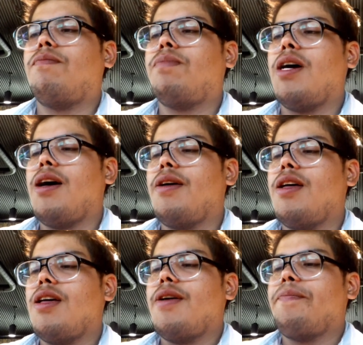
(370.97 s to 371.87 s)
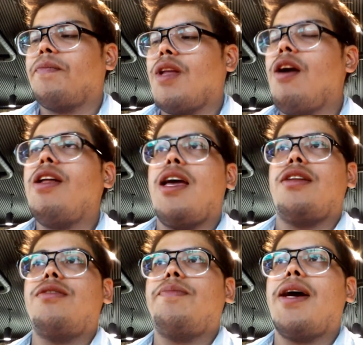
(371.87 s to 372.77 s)
But I already
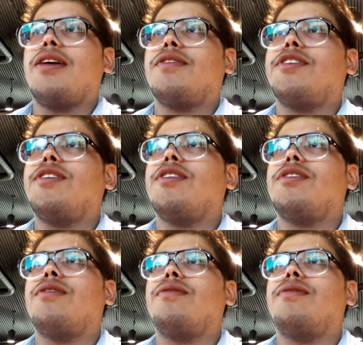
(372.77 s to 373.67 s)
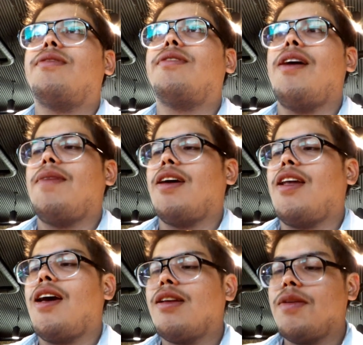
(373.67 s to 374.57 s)
added 2 packets of sugar, so I'm not
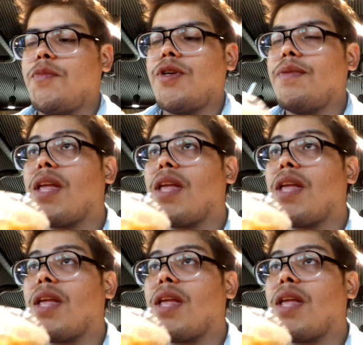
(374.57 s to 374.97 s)
gonna add any more.